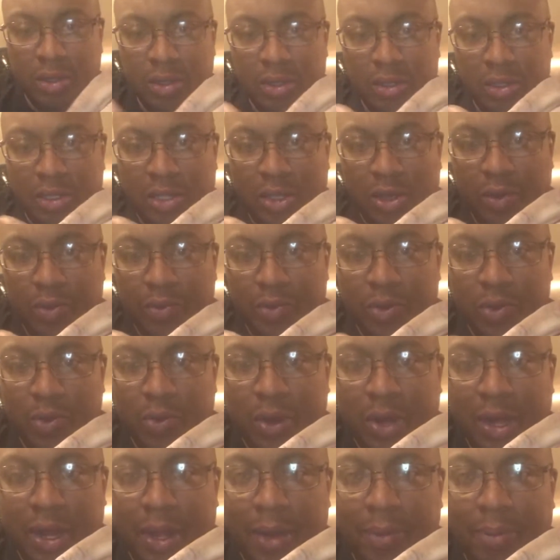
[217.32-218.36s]
So you
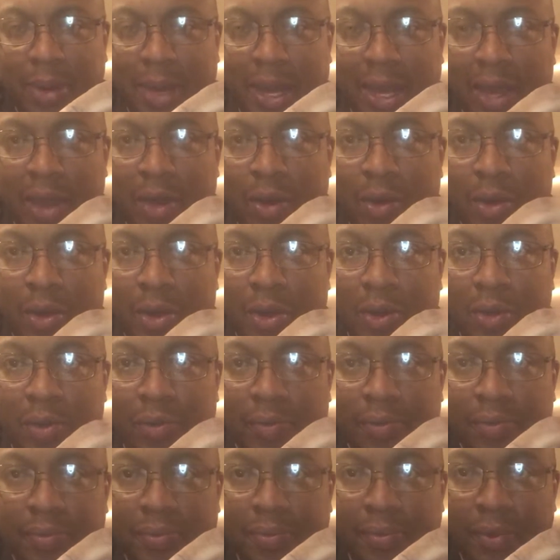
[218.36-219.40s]
want to apply oil
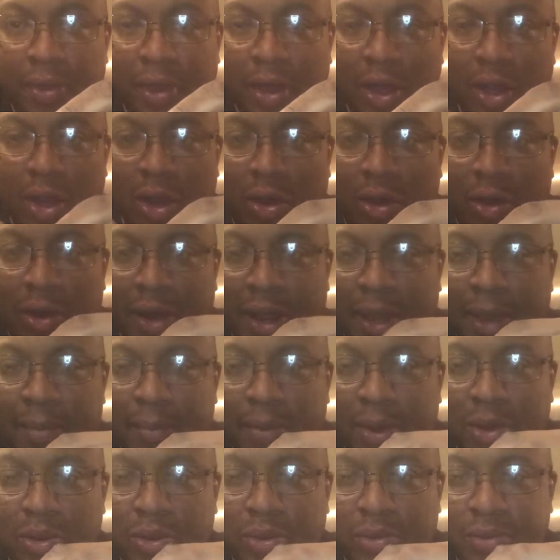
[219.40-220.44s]
along that
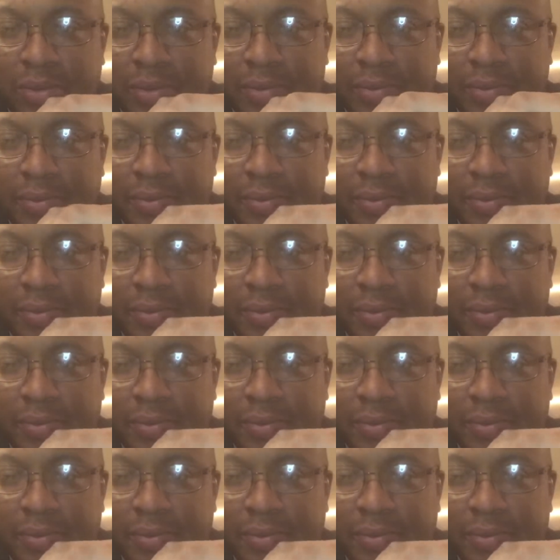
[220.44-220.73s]
bolt